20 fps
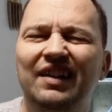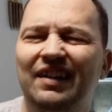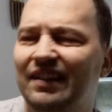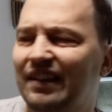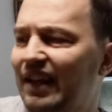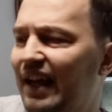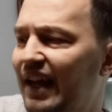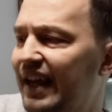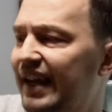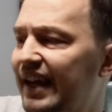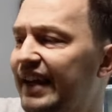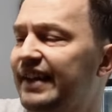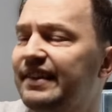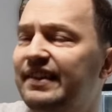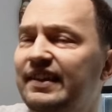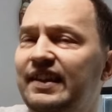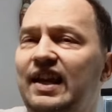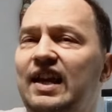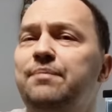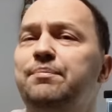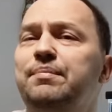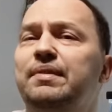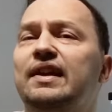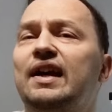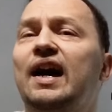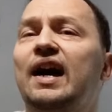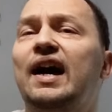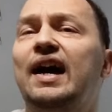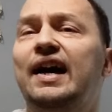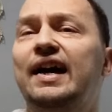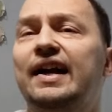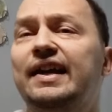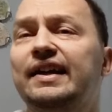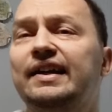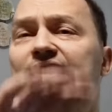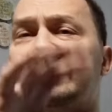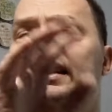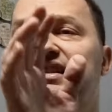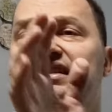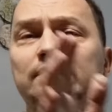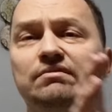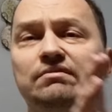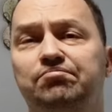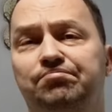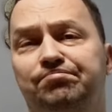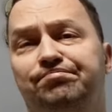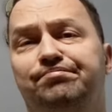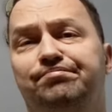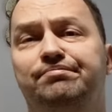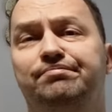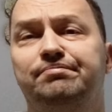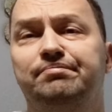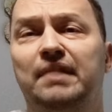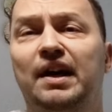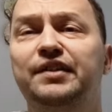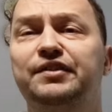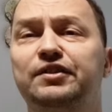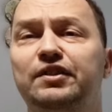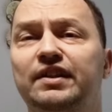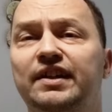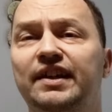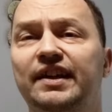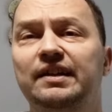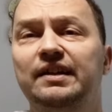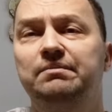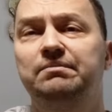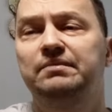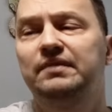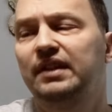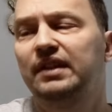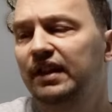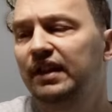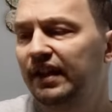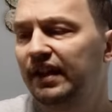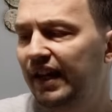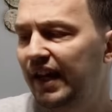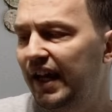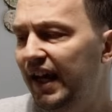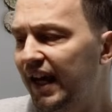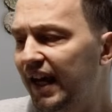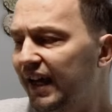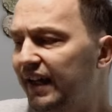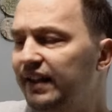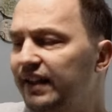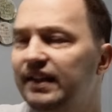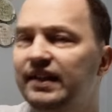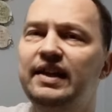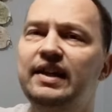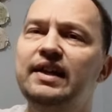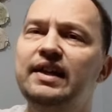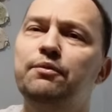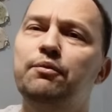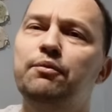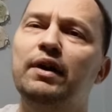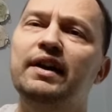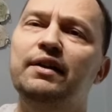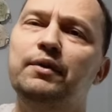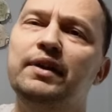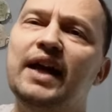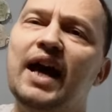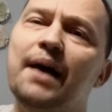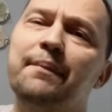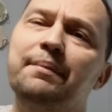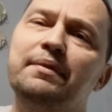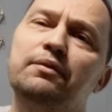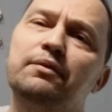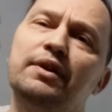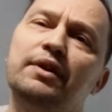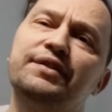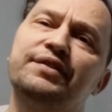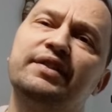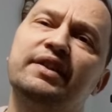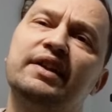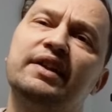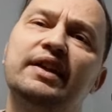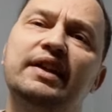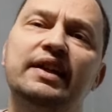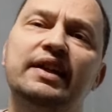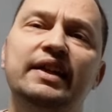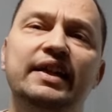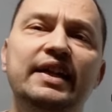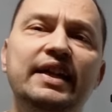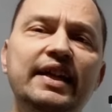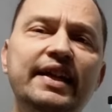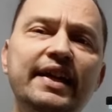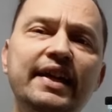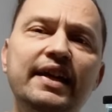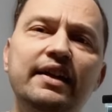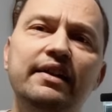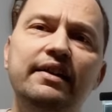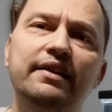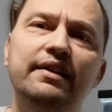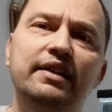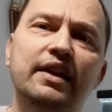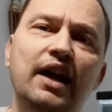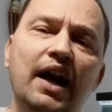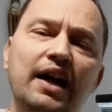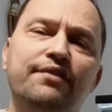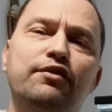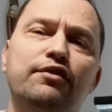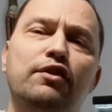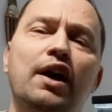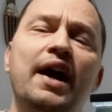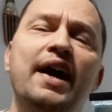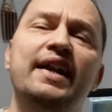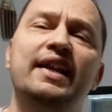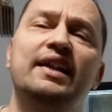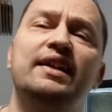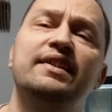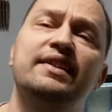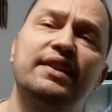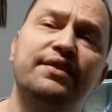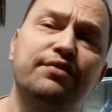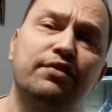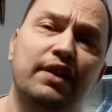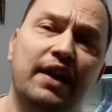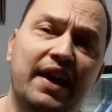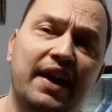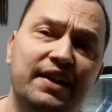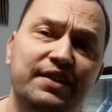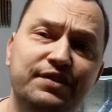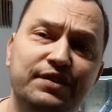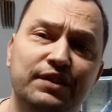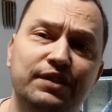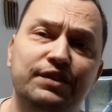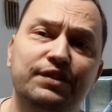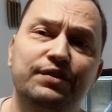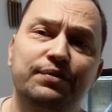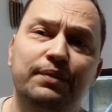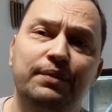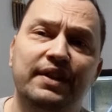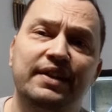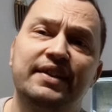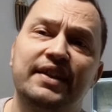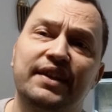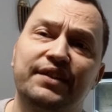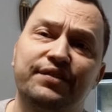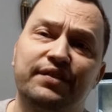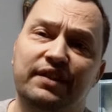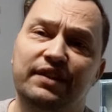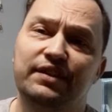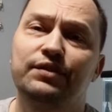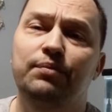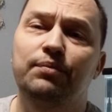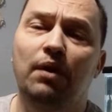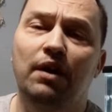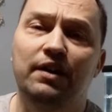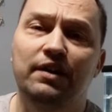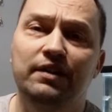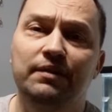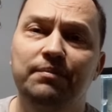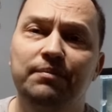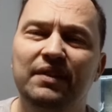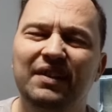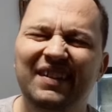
like the API Master Kit. And what happened was he got a variety of different answers when he tested his water,